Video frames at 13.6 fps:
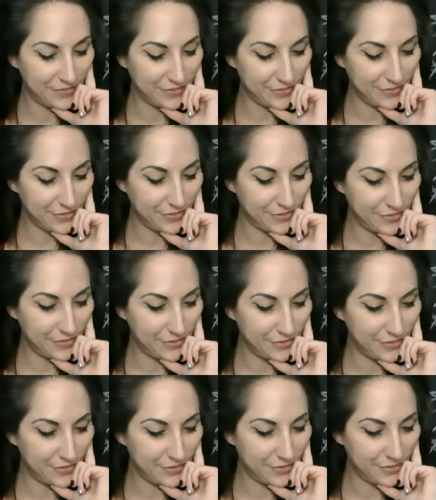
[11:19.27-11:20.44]

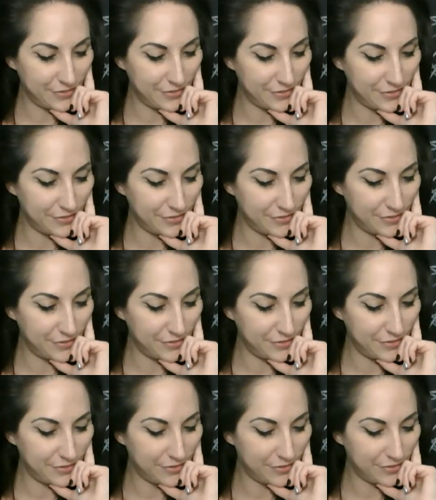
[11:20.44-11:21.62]

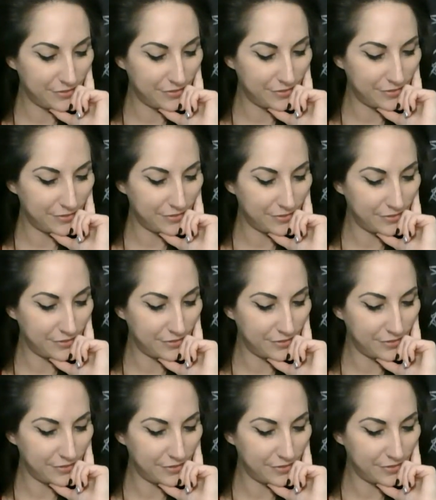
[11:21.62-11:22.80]

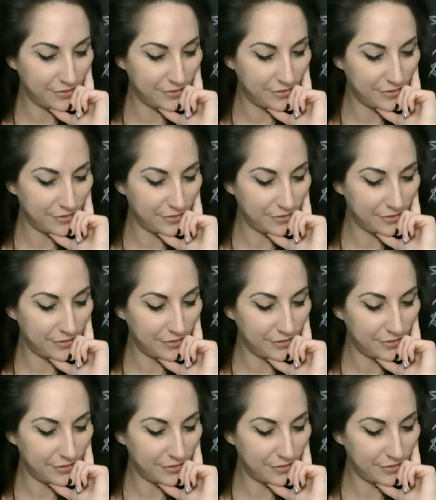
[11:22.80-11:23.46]
[no speech]